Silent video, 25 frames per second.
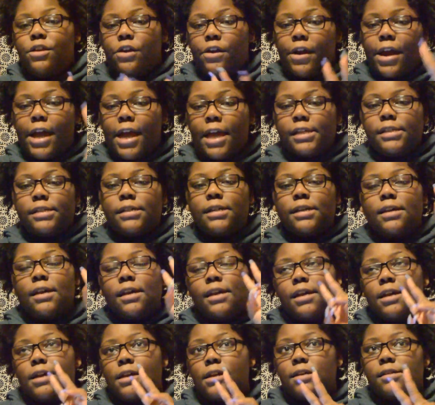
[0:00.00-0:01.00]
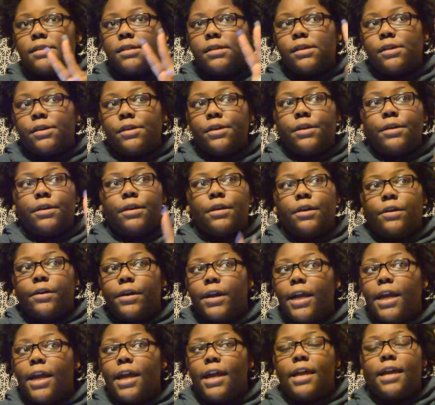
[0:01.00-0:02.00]
your essays, your
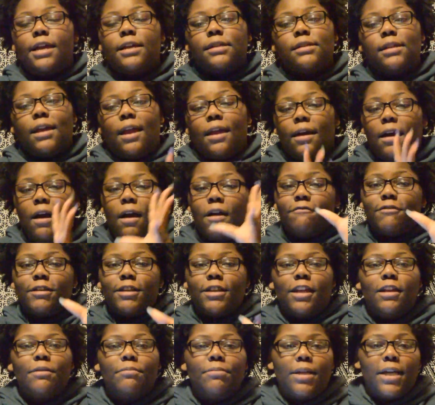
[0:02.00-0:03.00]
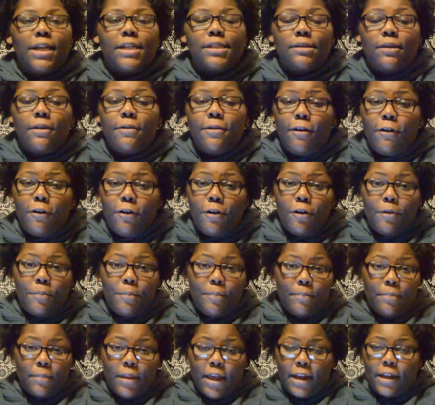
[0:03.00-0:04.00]
grades, everything plays a
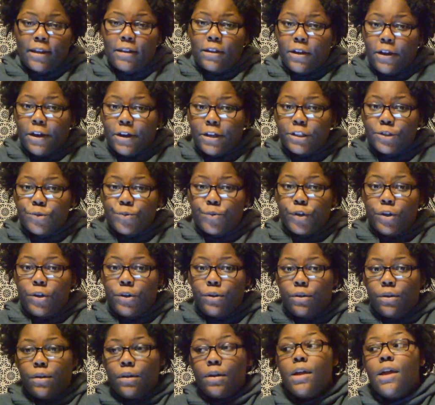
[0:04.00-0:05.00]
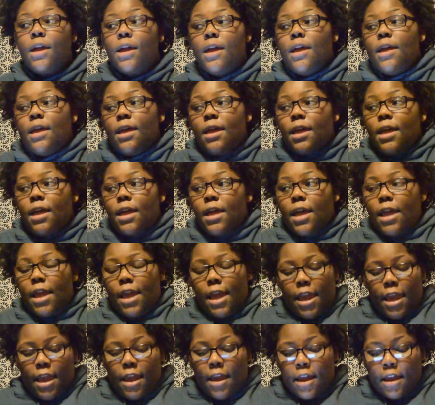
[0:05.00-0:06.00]
whole, large role.
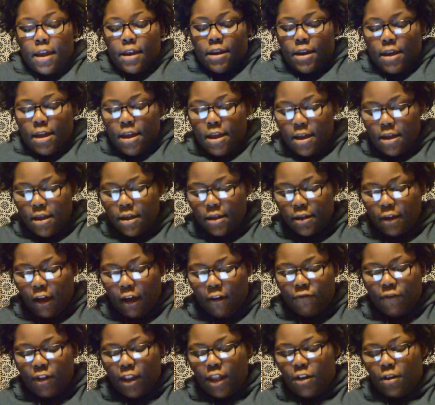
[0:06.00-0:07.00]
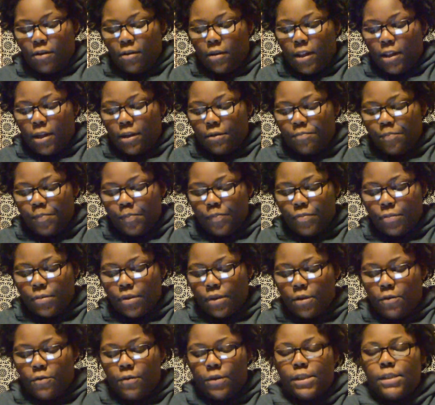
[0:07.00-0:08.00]
And I feel like
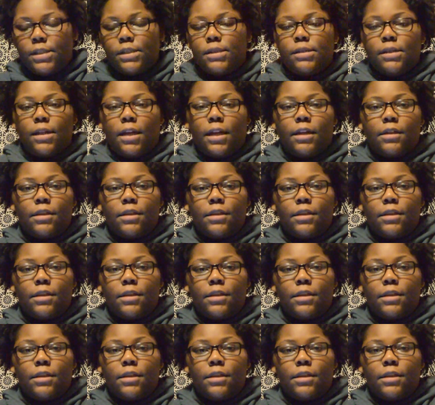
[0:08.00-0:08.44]
once,